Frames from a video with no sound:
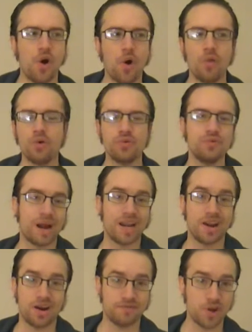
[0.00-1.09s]
although you might
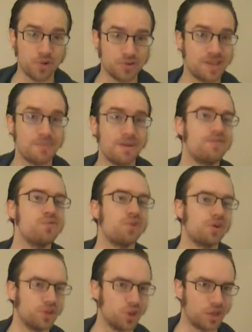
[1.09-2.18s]
not have noticed them if you
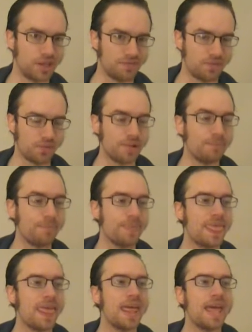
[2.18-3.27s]
weren't looking for them.
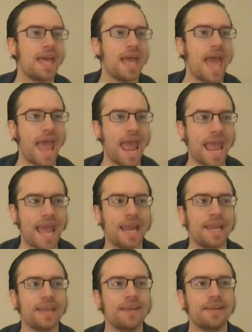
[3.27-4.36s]

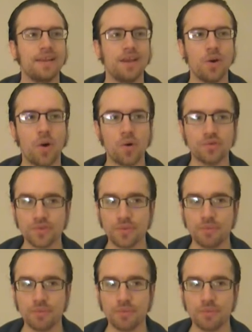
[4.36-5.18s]
And also